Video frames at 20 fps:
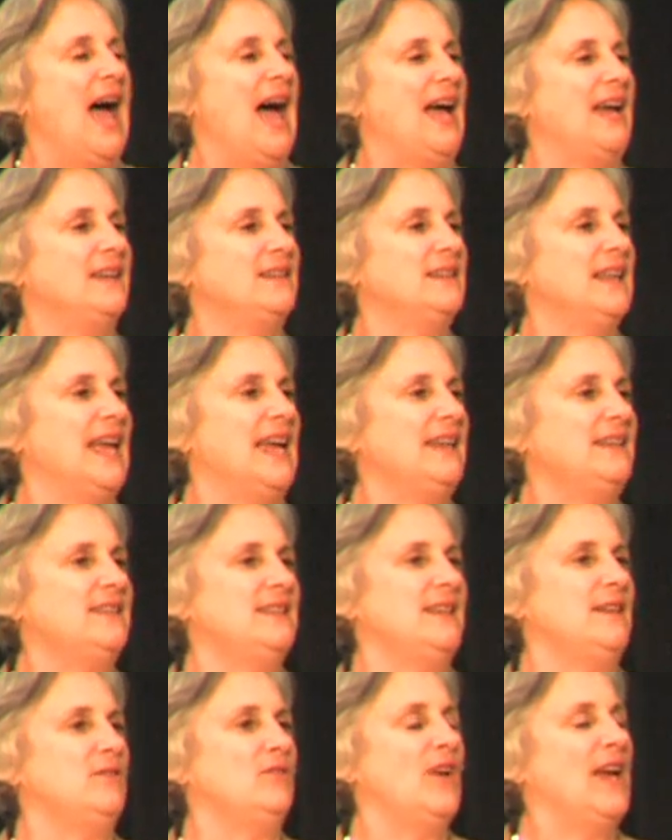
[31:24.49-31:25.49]
I'd like
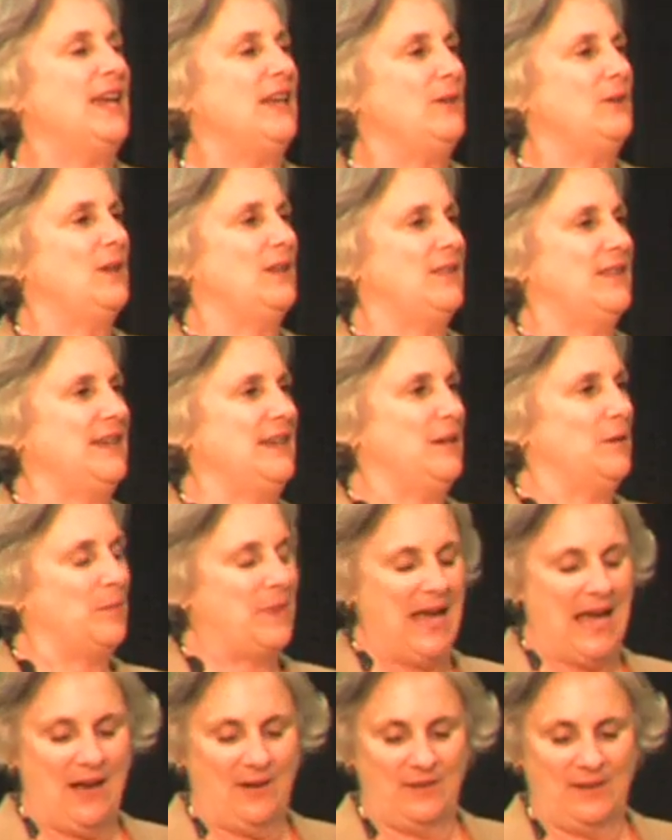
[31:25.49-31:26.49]
to invite you to think
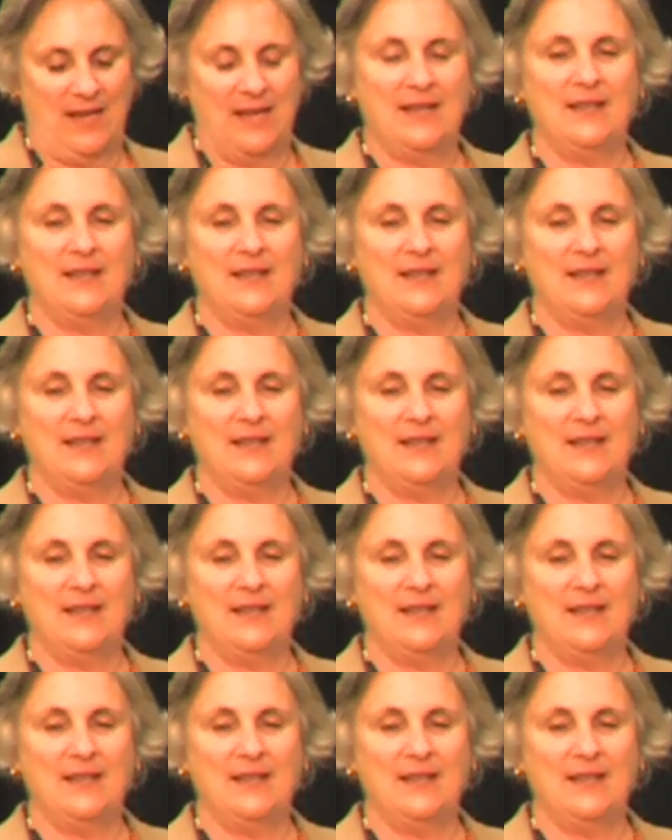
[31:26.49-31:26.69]
about